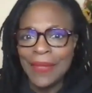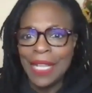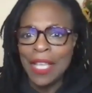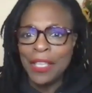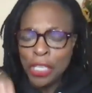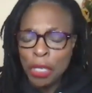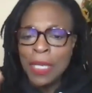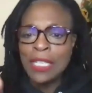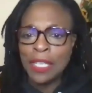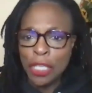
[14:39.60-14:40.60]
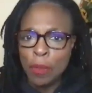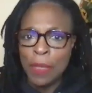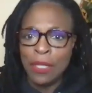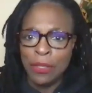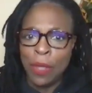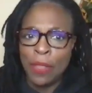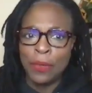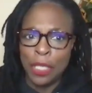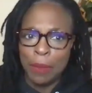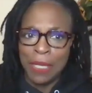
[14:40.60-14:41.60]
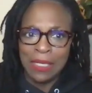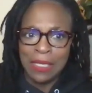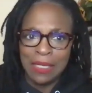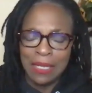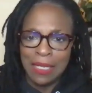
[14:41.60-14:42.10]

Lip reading: A human is a human through other humans.